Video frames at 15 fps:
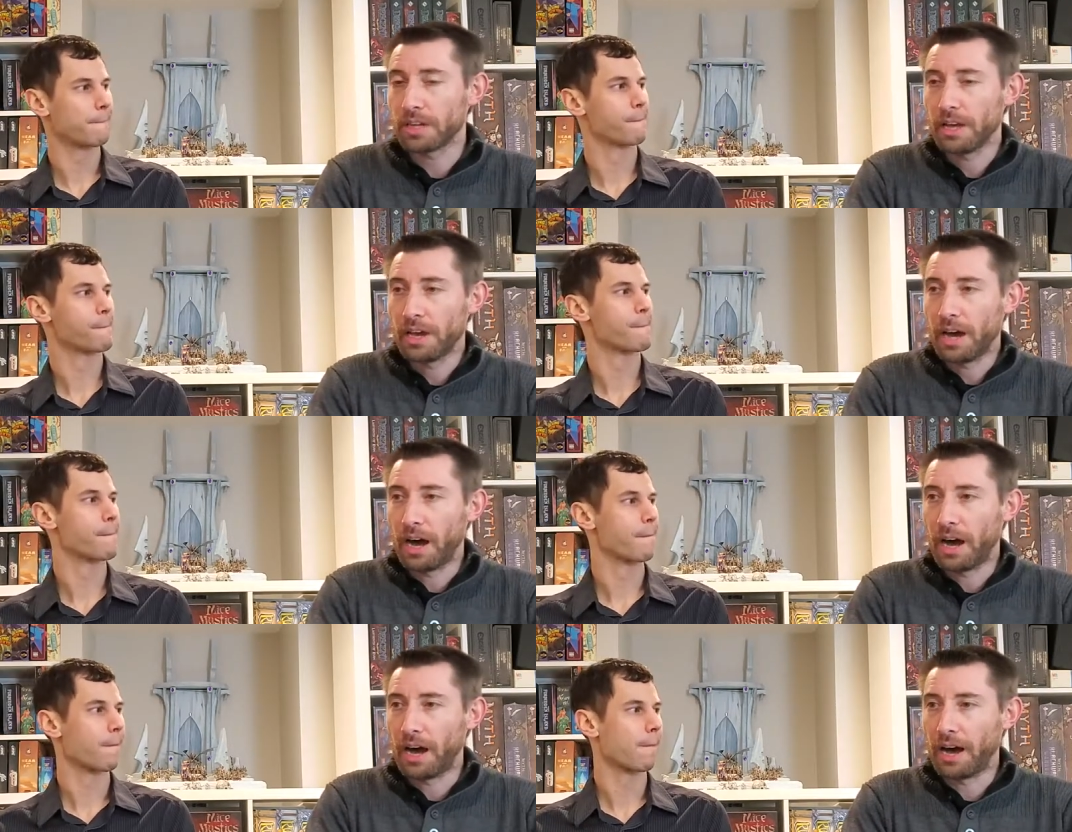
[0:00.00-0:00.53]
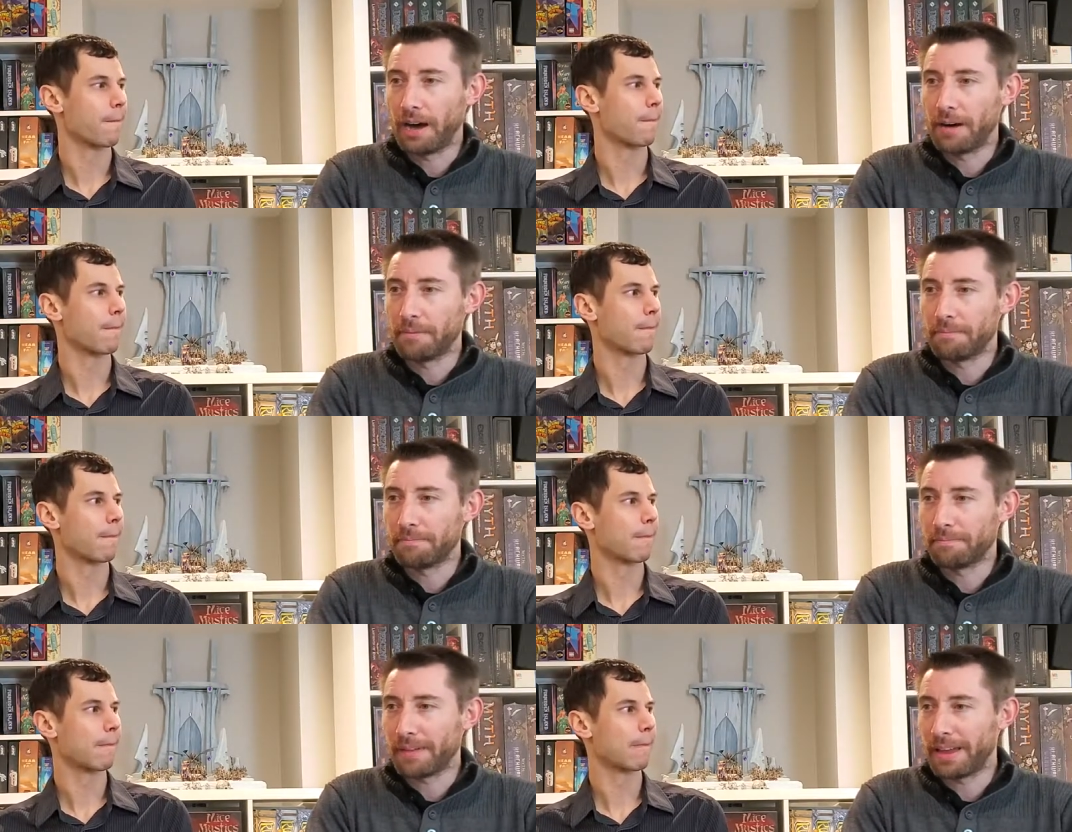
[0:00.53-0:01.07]
Speaker 1: And
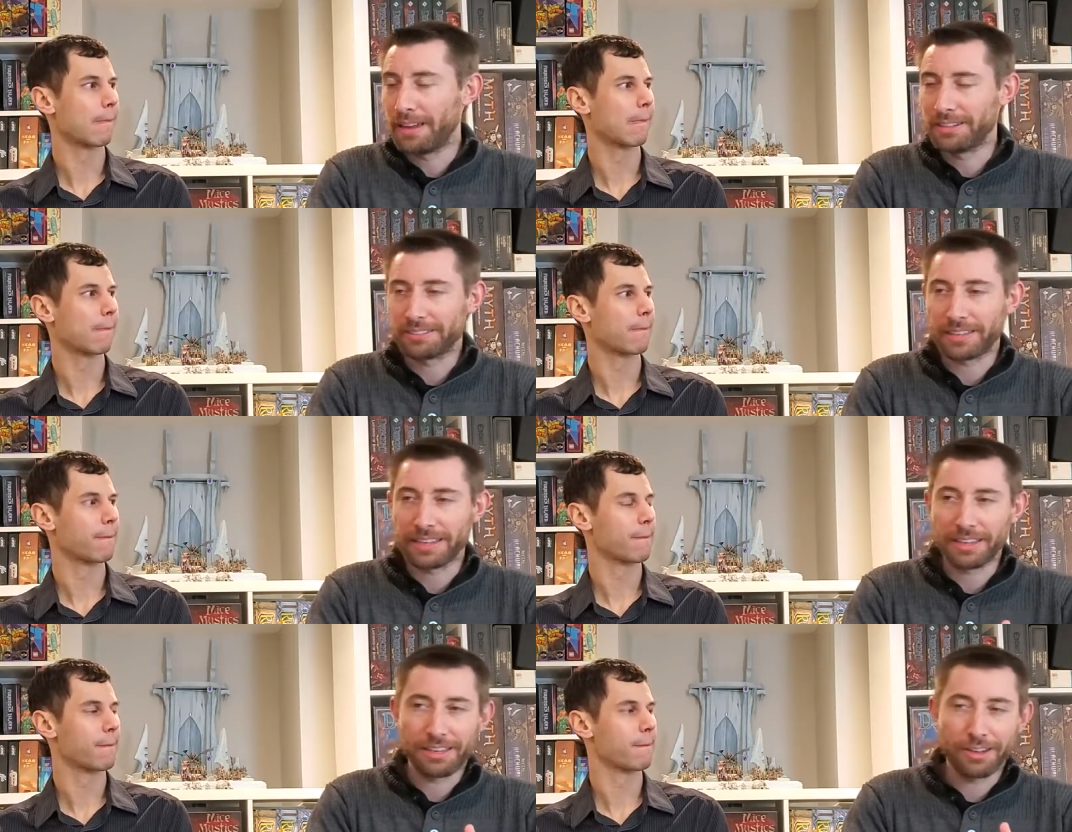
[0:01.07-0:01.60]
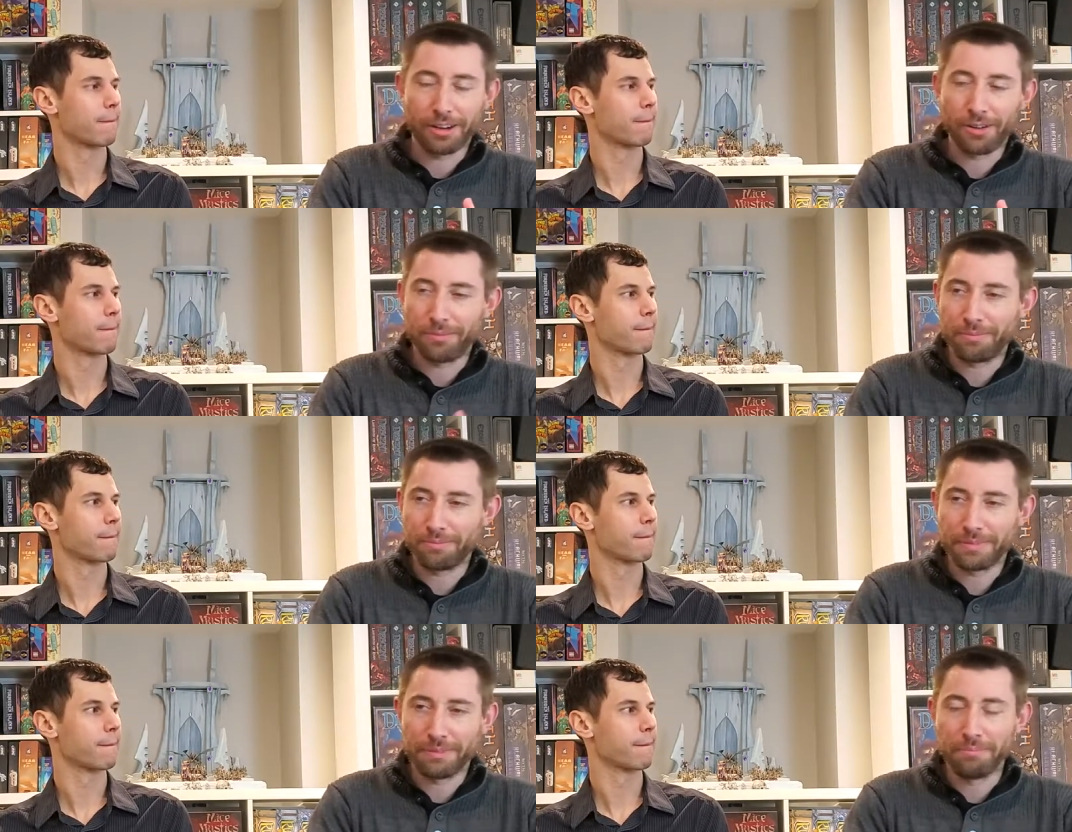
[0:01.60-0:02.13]
it's like, you know,
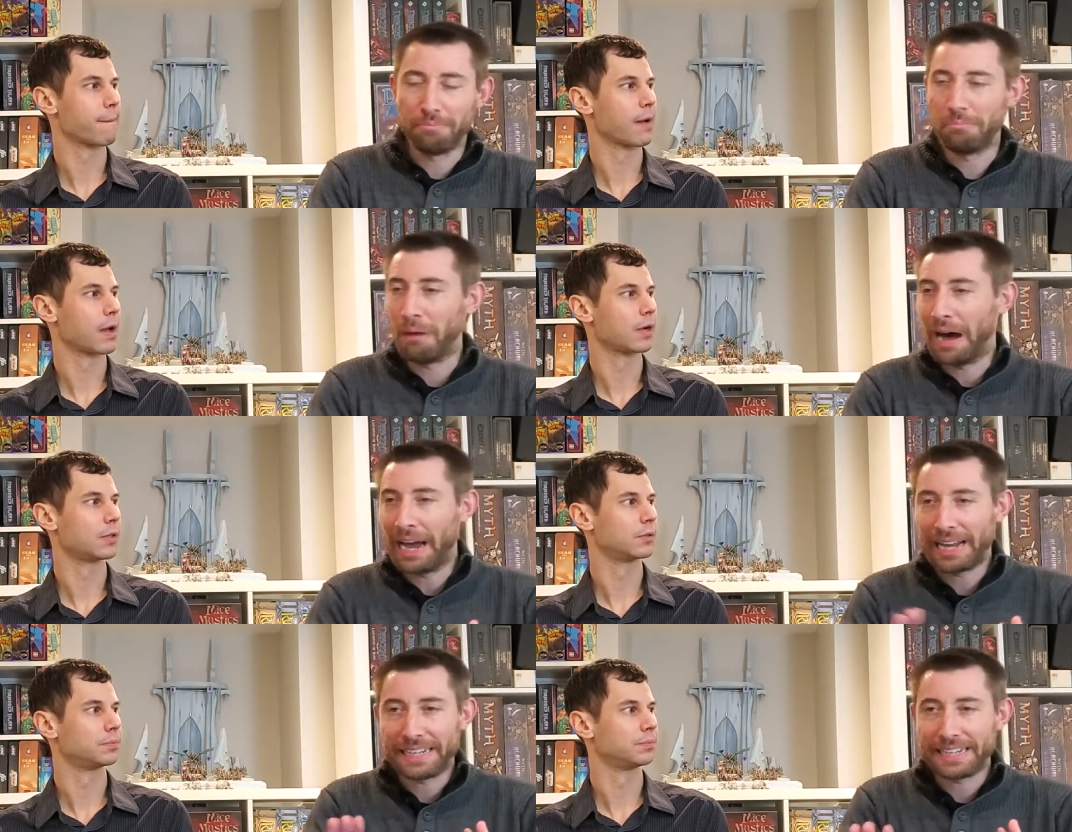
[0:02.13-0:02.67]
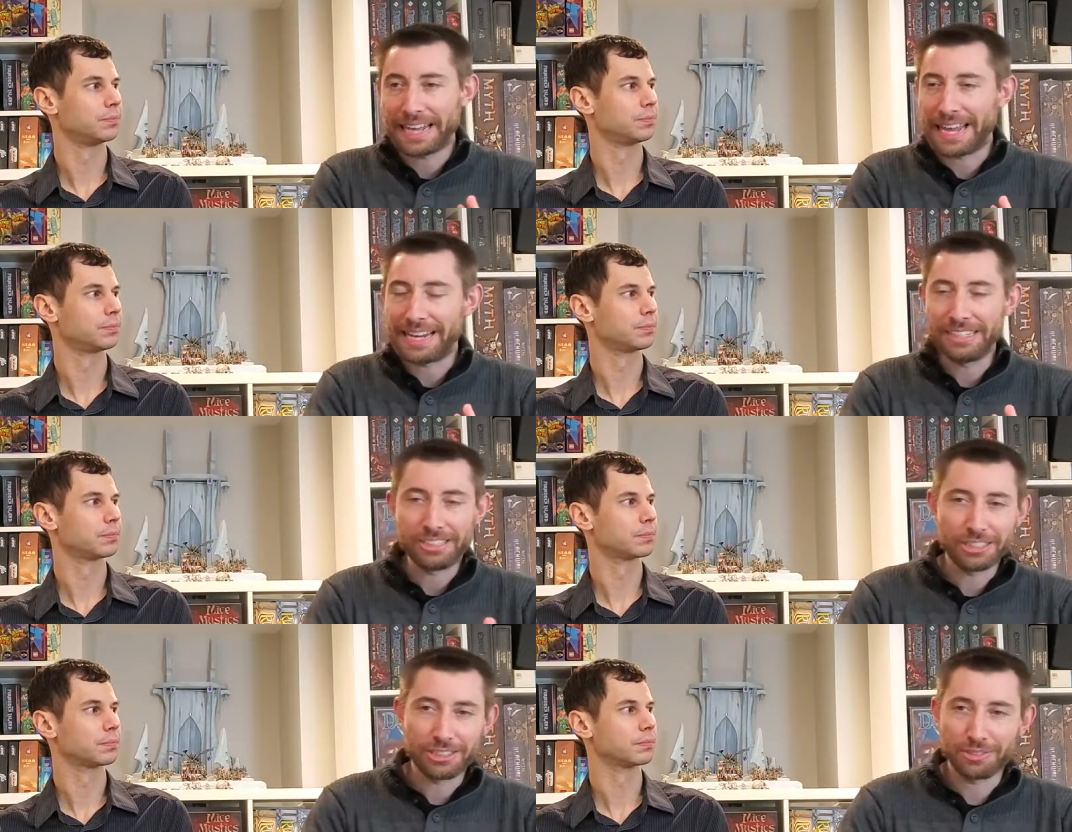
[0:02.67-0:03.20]
mind
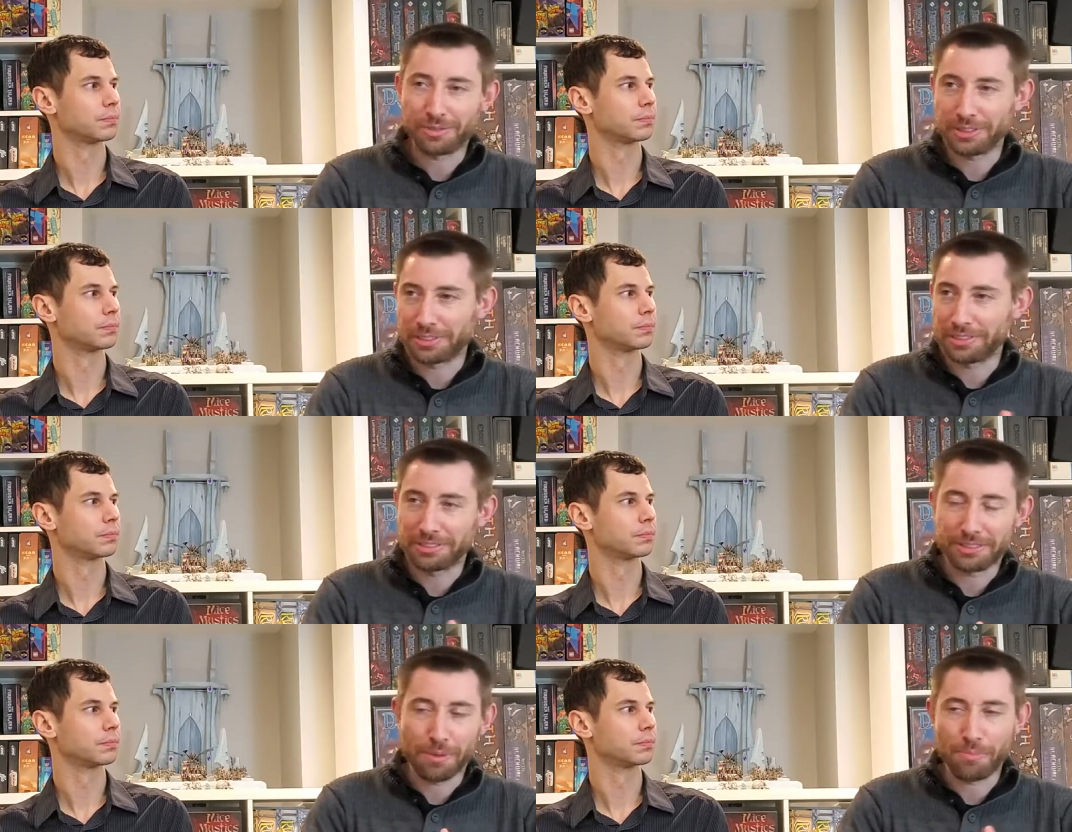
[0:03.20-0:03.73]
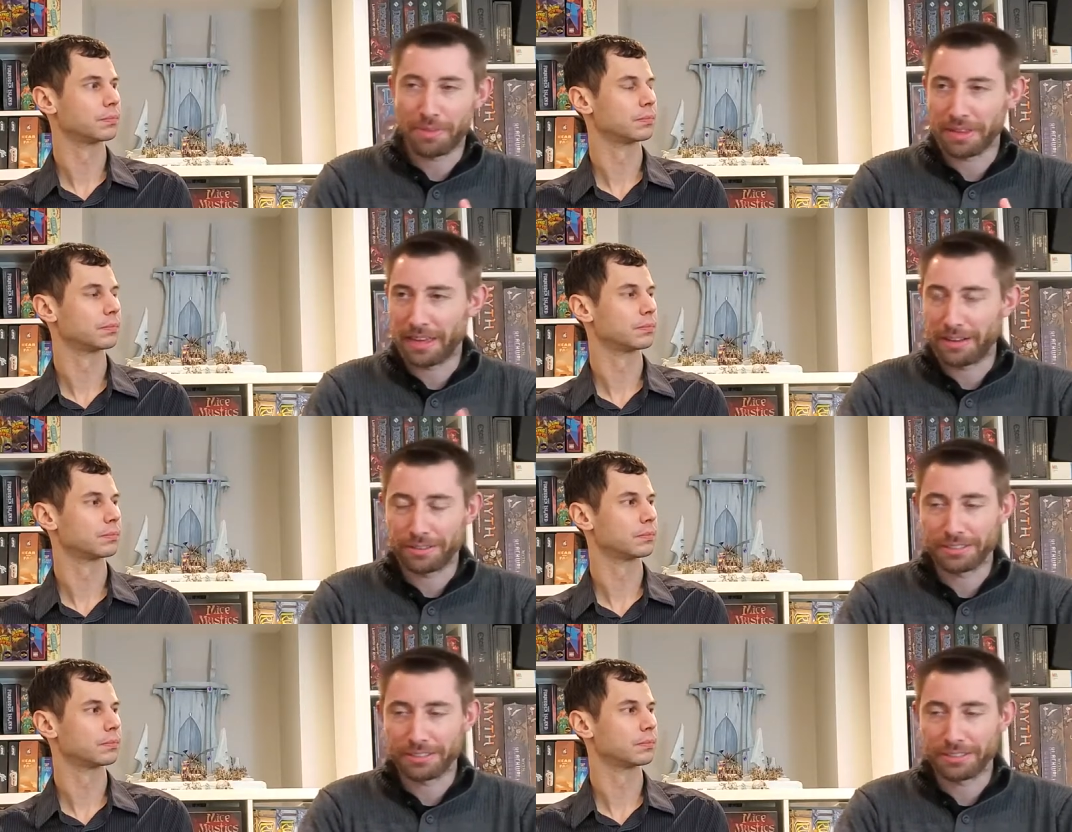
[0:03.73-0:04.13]
agents versus something else.